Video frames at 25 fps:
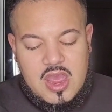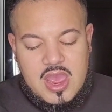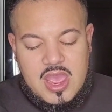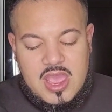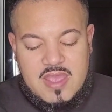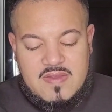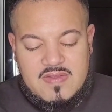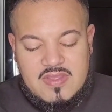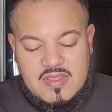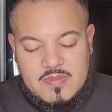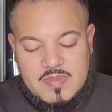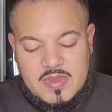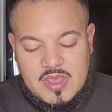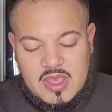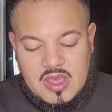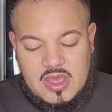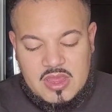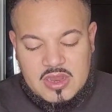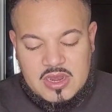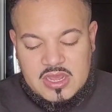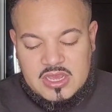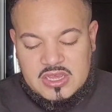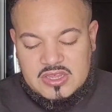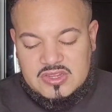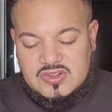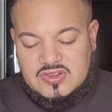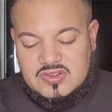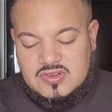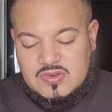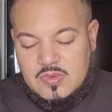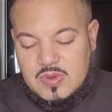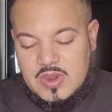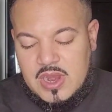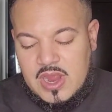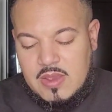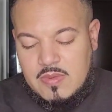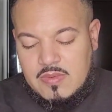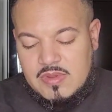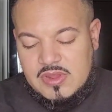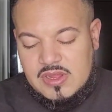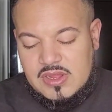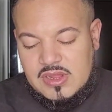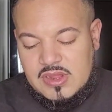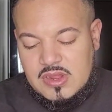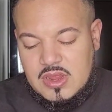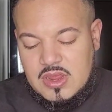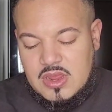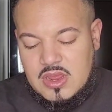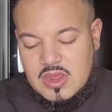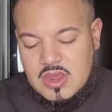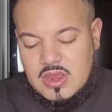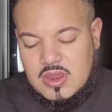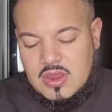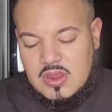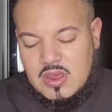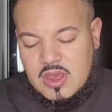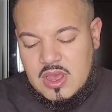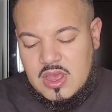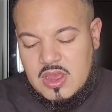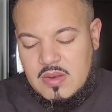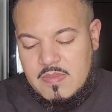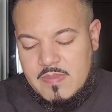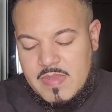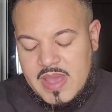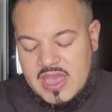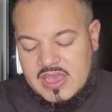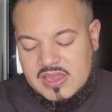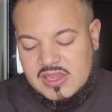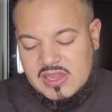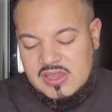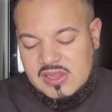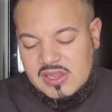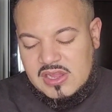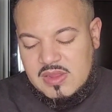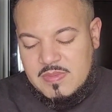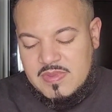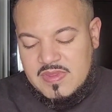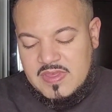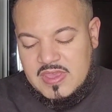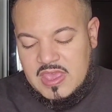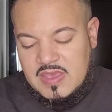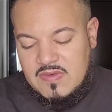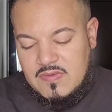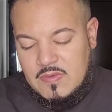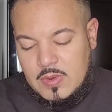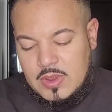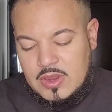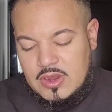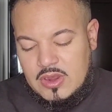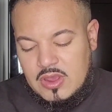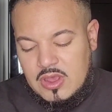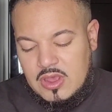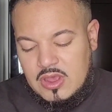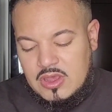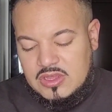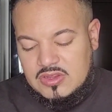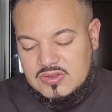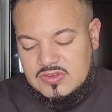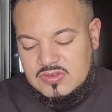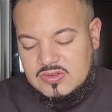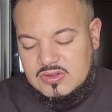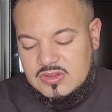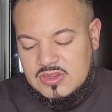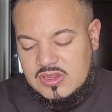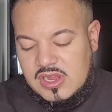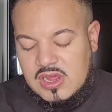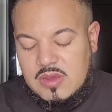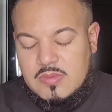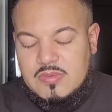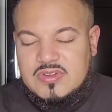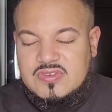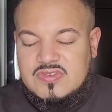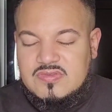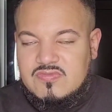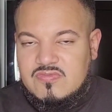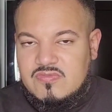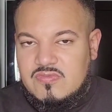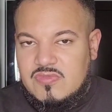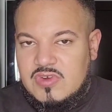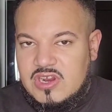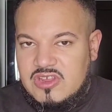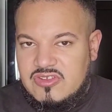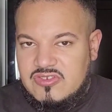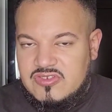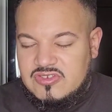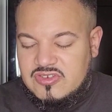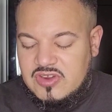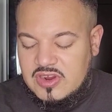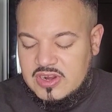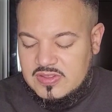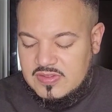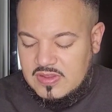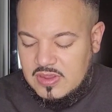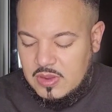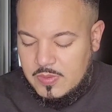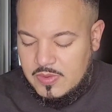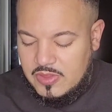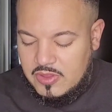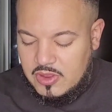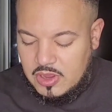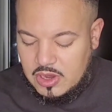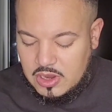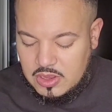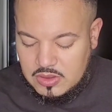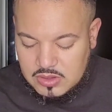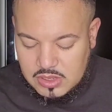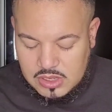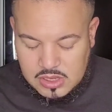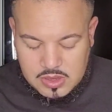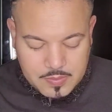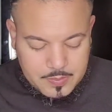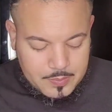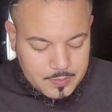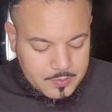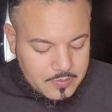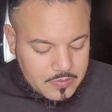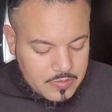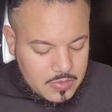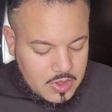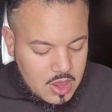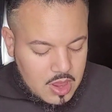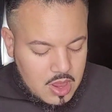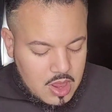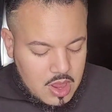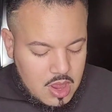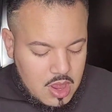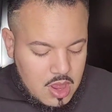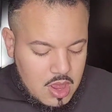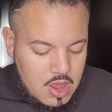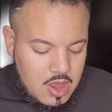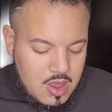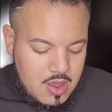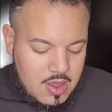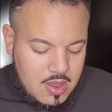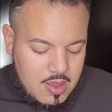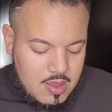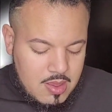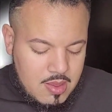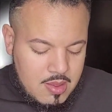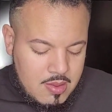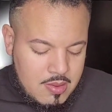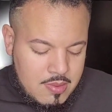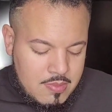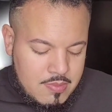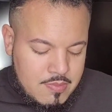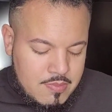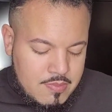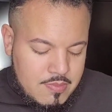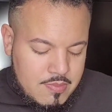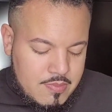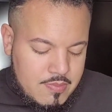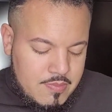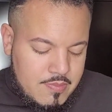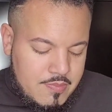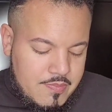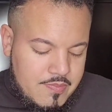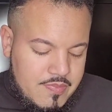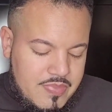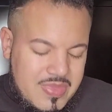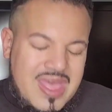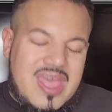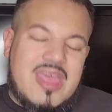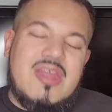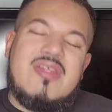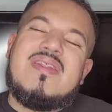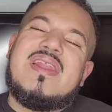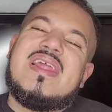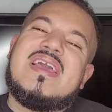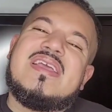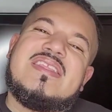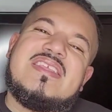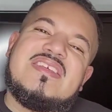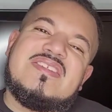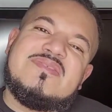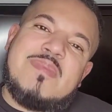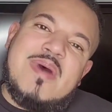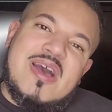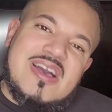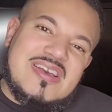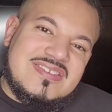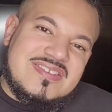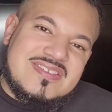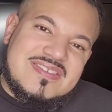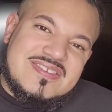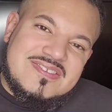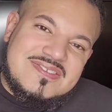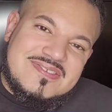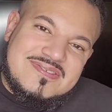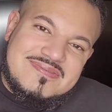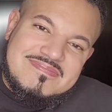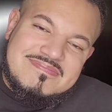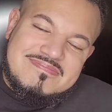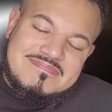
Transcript: I have to be honest, when I was unboxing some of the giveaway dolls, because I was really just trying to take away their clothes, I don't like these boxes.